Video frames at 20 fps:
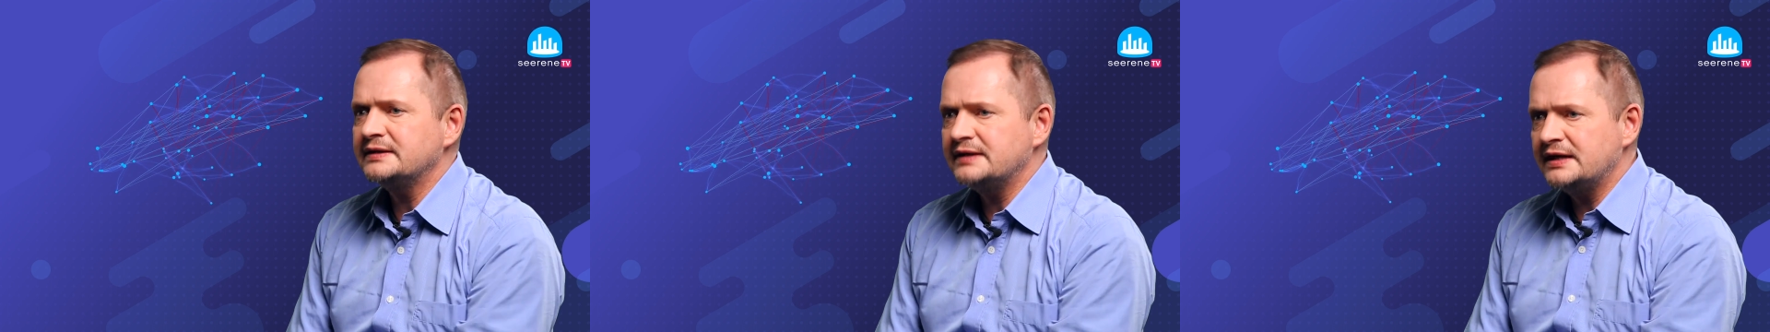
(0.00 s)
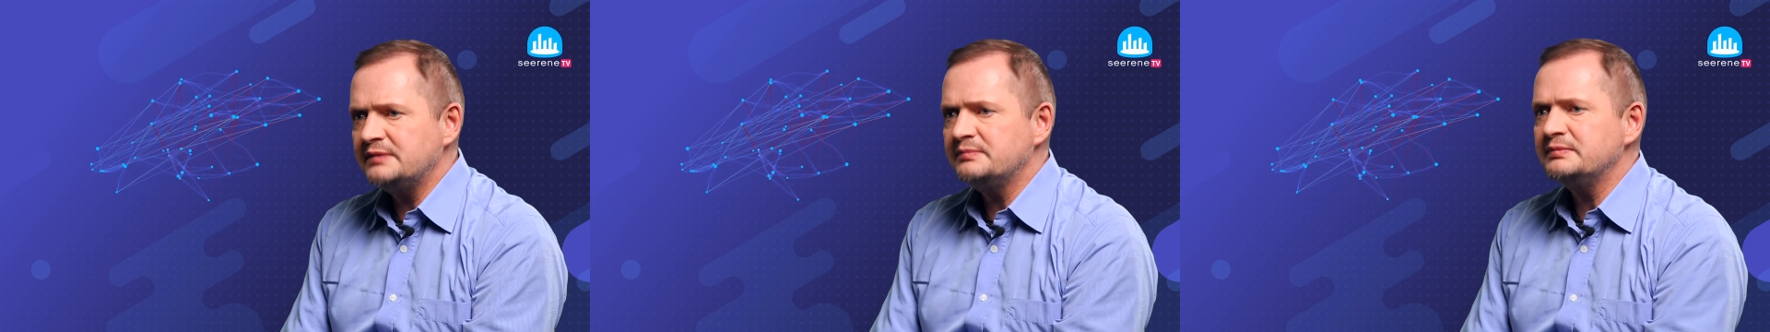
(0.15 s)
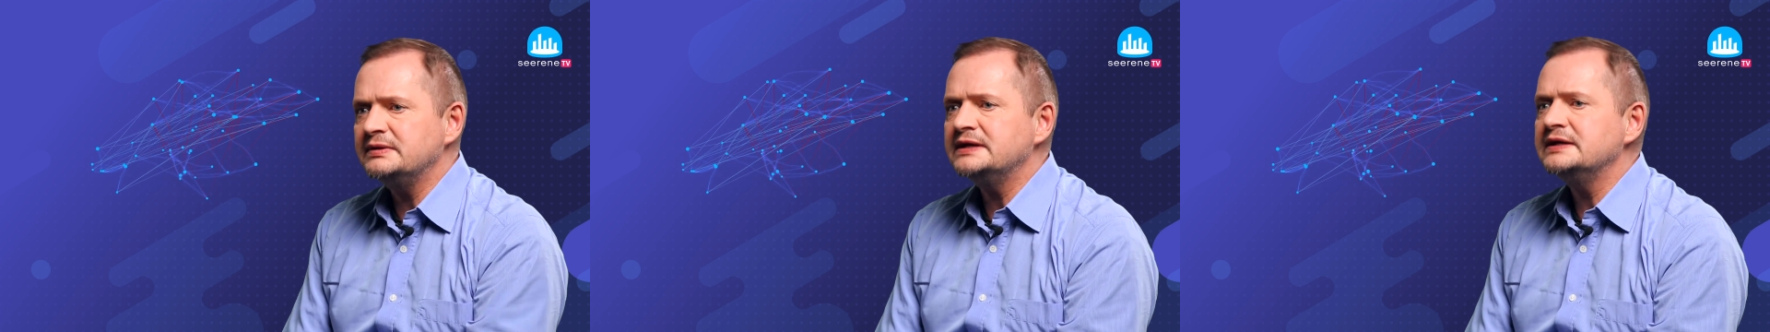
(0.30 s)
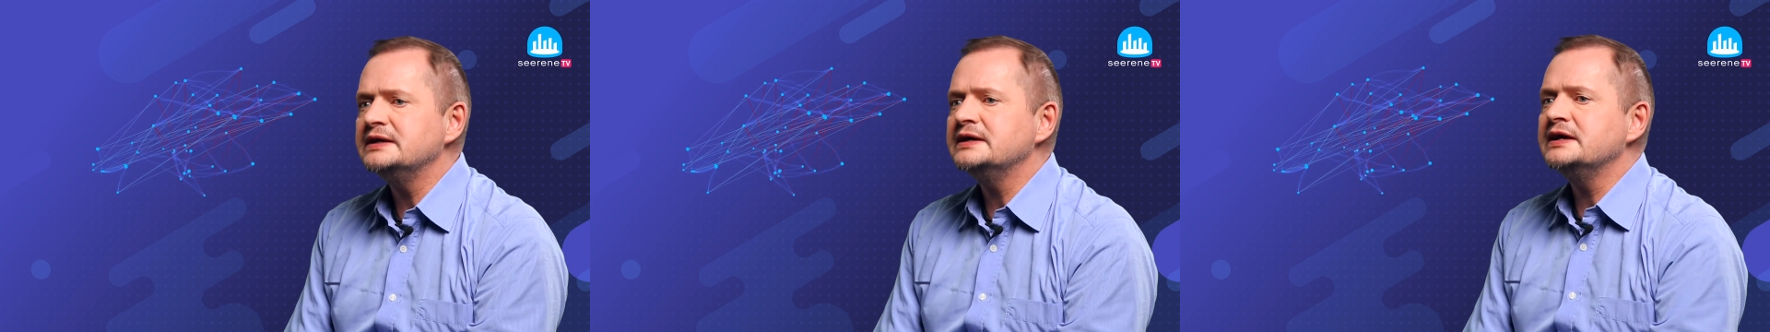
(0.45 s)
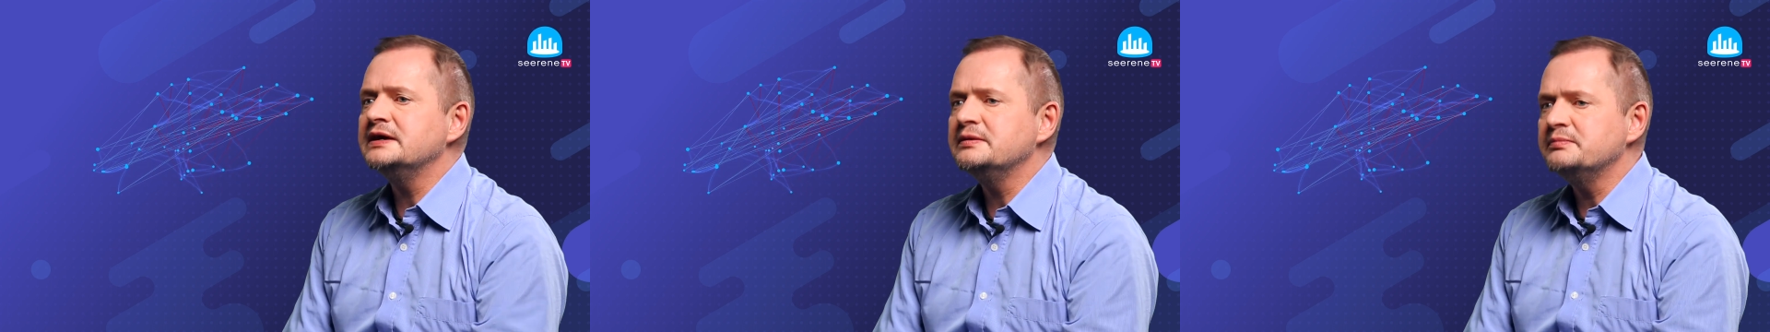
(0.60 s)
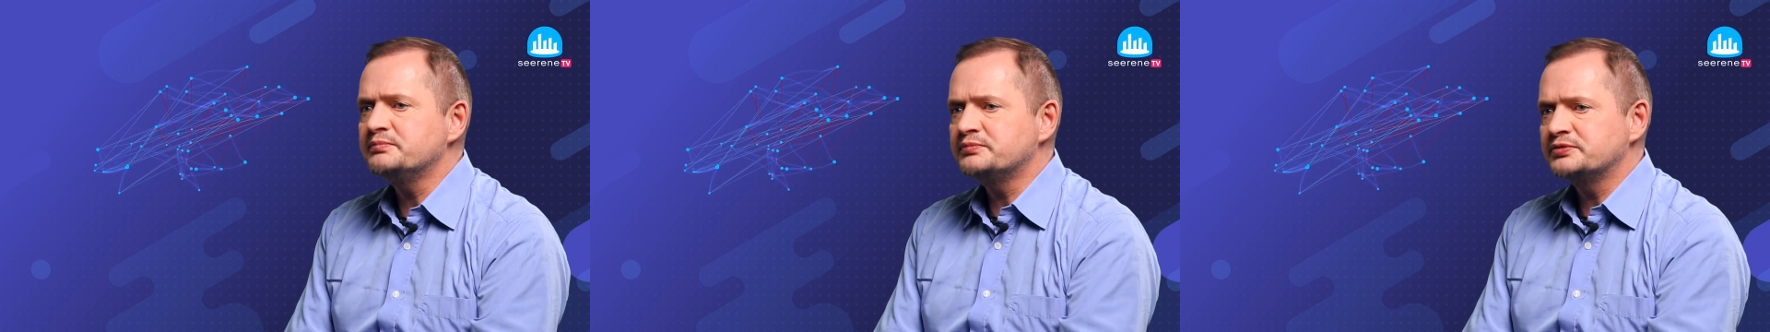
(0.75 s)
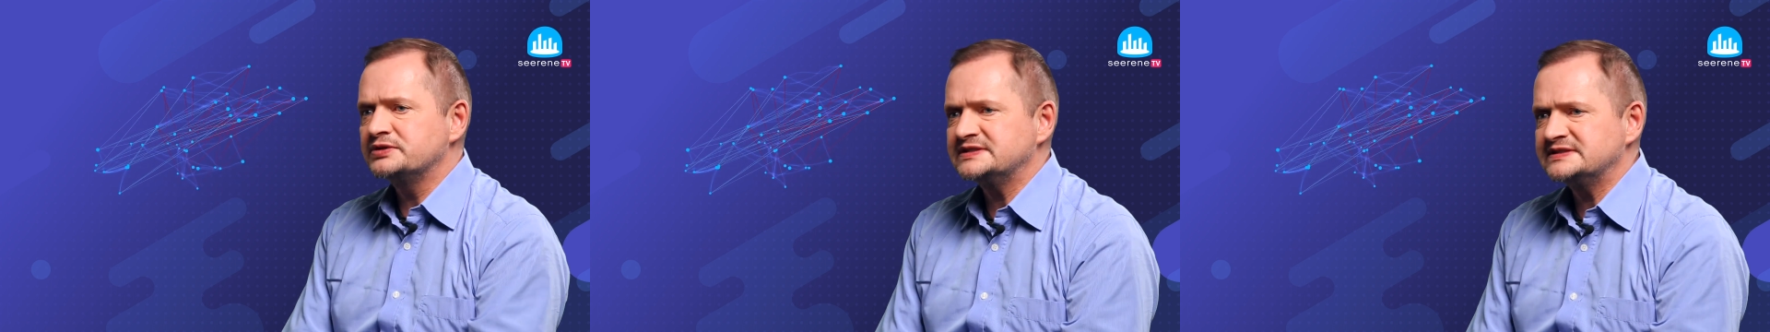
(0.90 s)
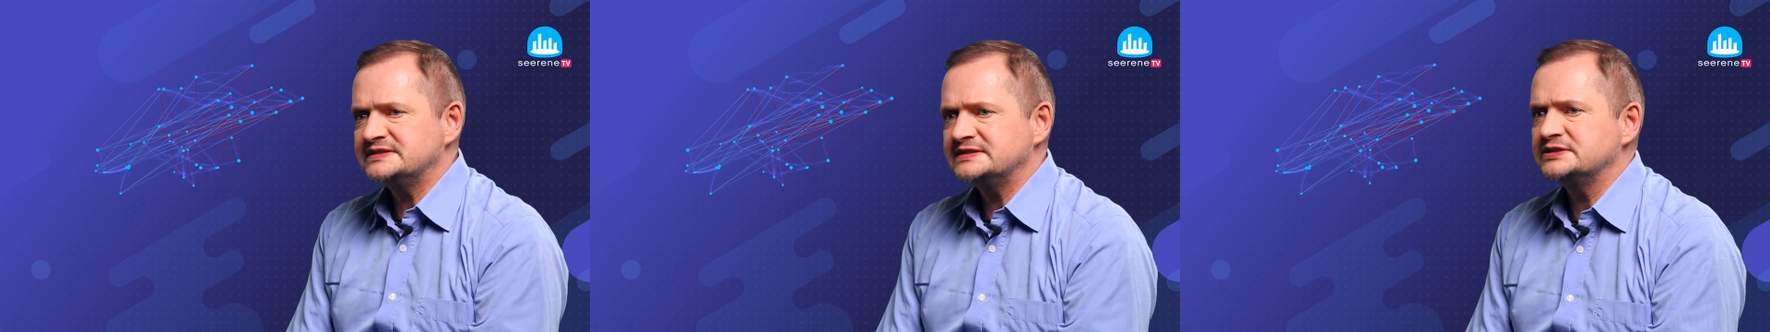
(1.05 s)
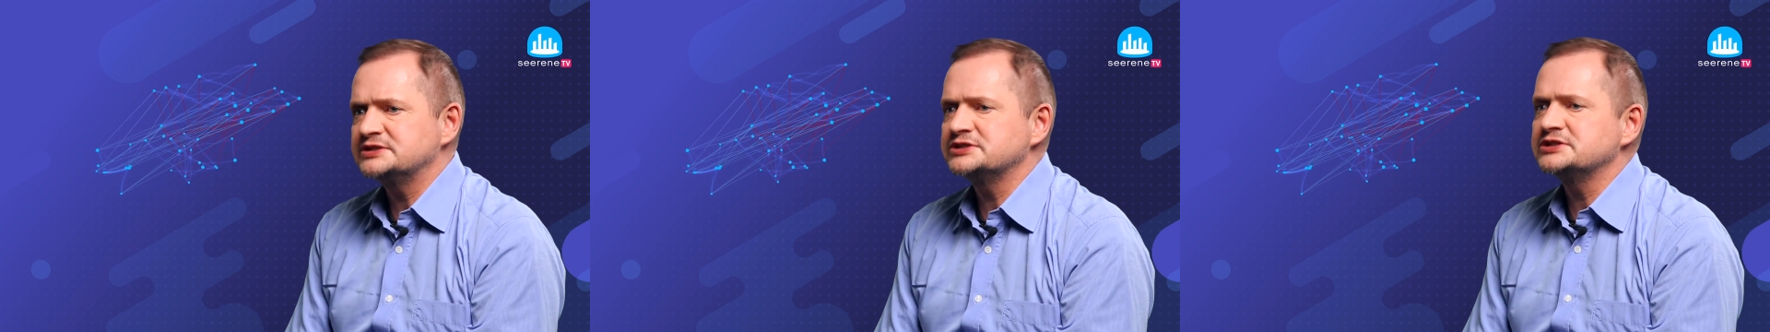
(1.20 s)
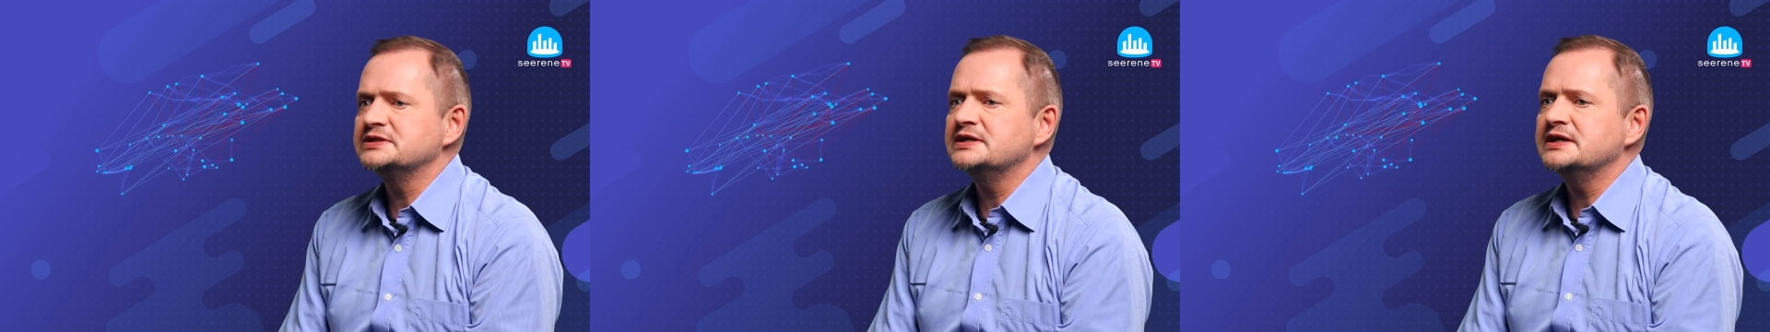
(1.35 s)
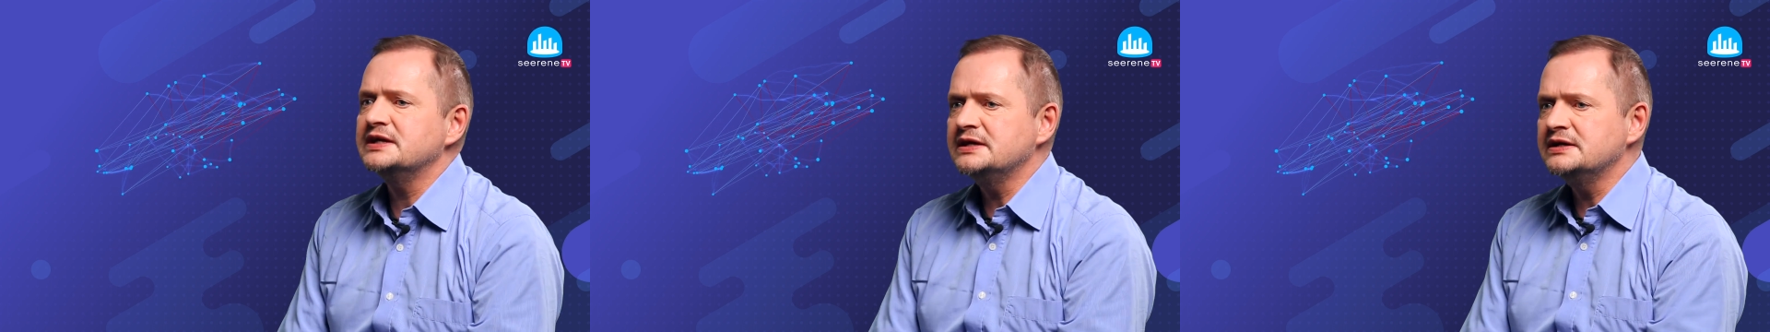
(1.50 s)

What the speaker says: namely imprecision,